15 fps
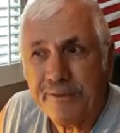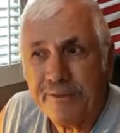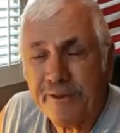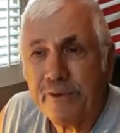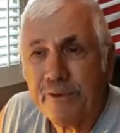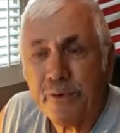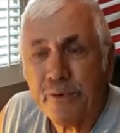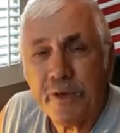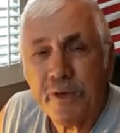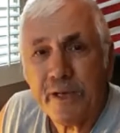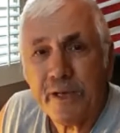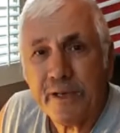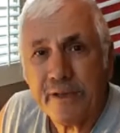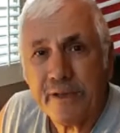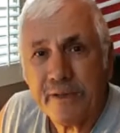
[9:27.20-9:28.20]
The only
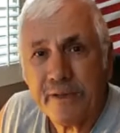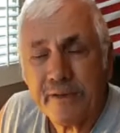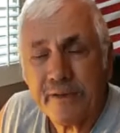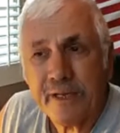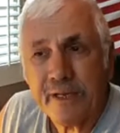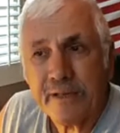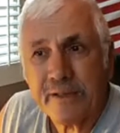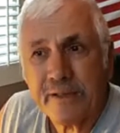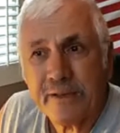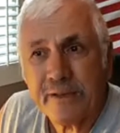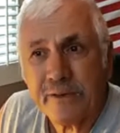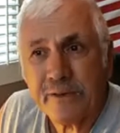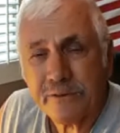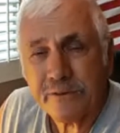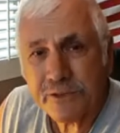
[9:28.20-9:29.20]
way that
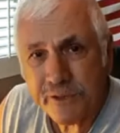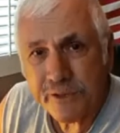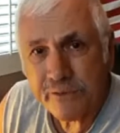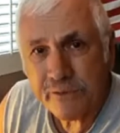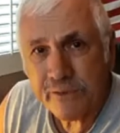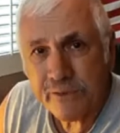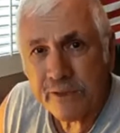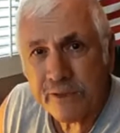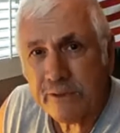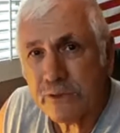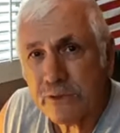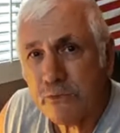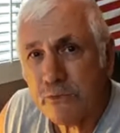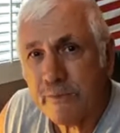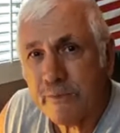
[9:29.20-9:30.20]
those children and
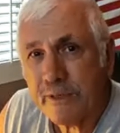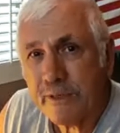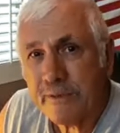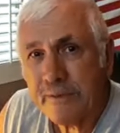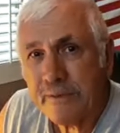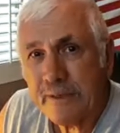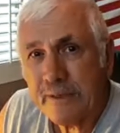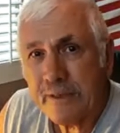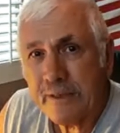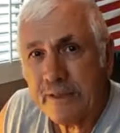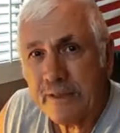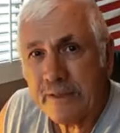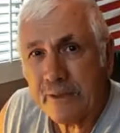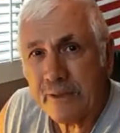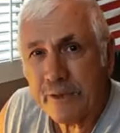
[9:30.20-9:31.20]
those women
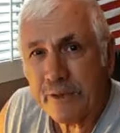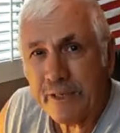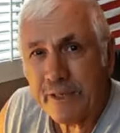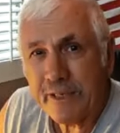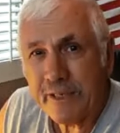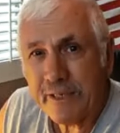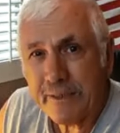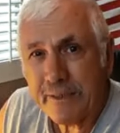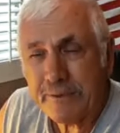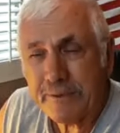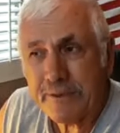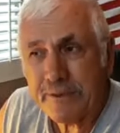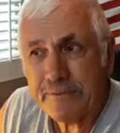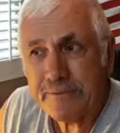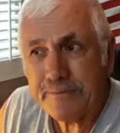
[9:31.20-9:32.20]
that were kidnapped
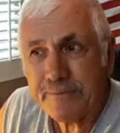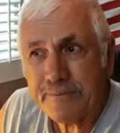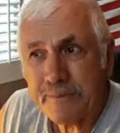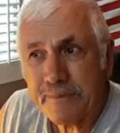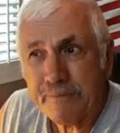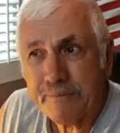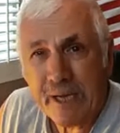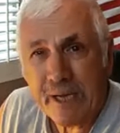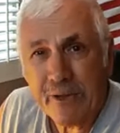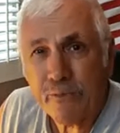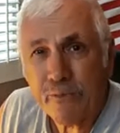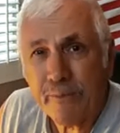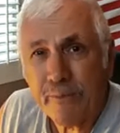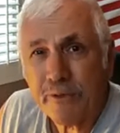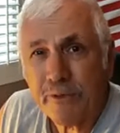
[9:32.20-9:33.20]
by the
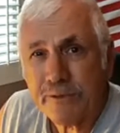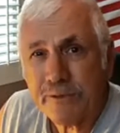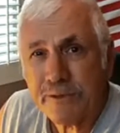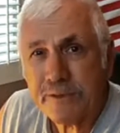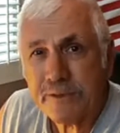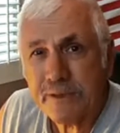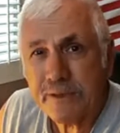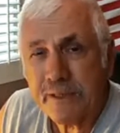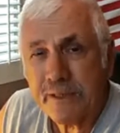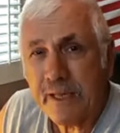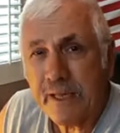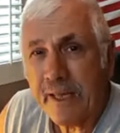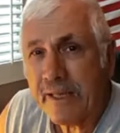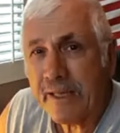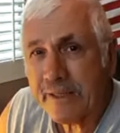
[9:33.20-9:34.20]
rebels
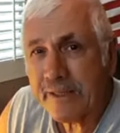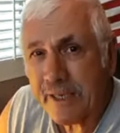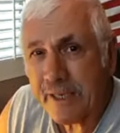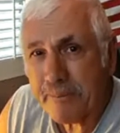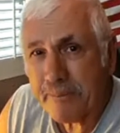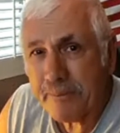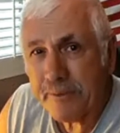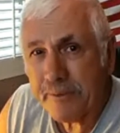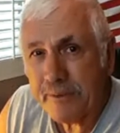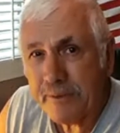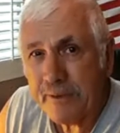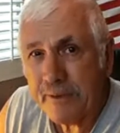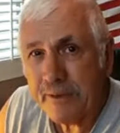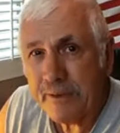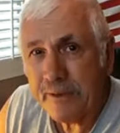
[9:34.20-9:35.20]
ended up
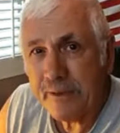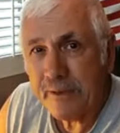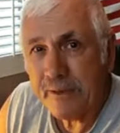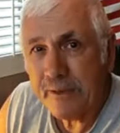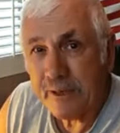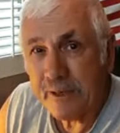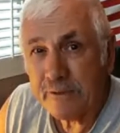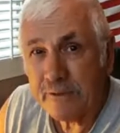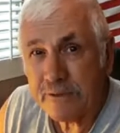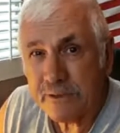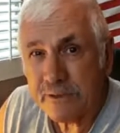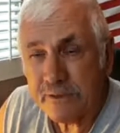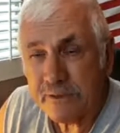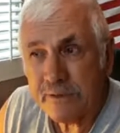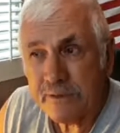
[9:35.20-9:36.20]
in
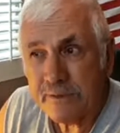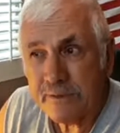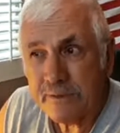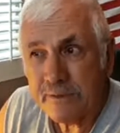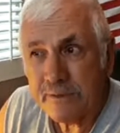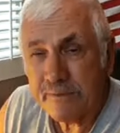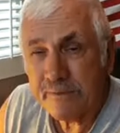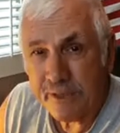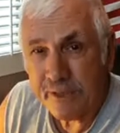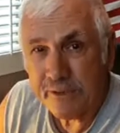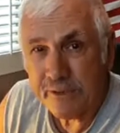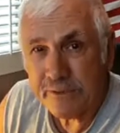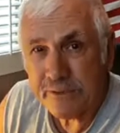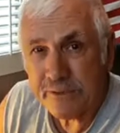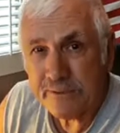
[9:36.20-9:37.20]
those
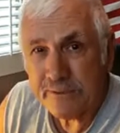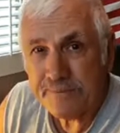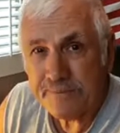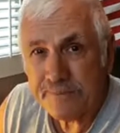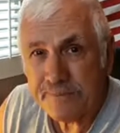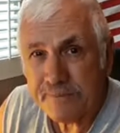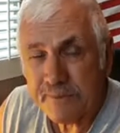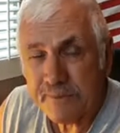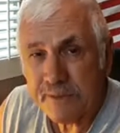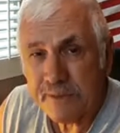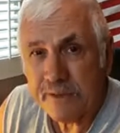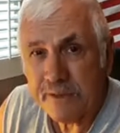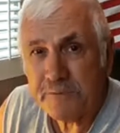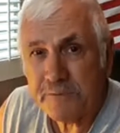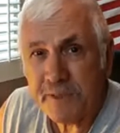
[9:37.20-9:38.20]
videos
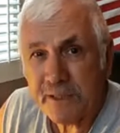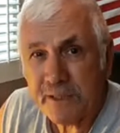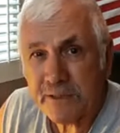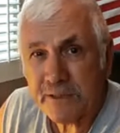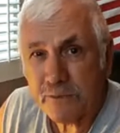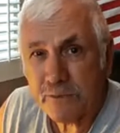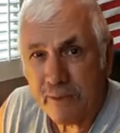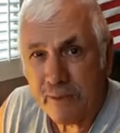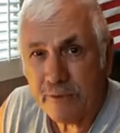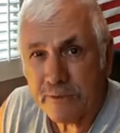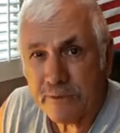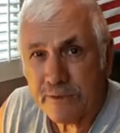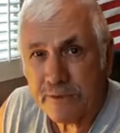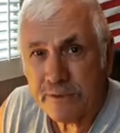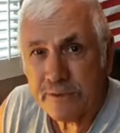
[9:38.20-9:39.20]
is because the
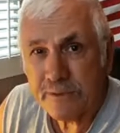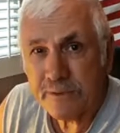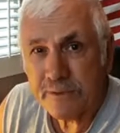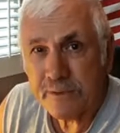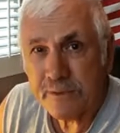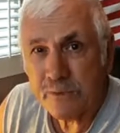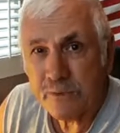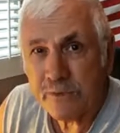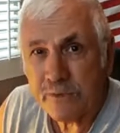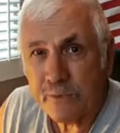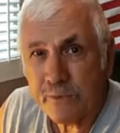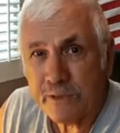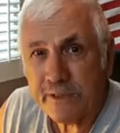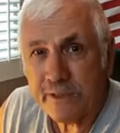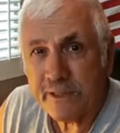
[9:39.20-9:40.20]
rebels were the
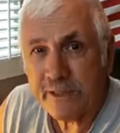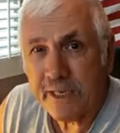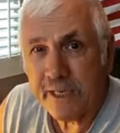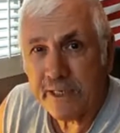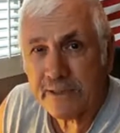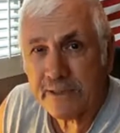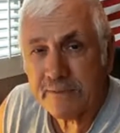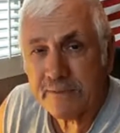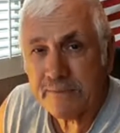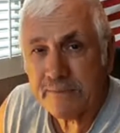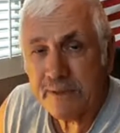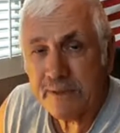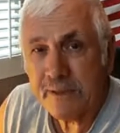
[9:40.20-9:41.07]
ones that gassed them.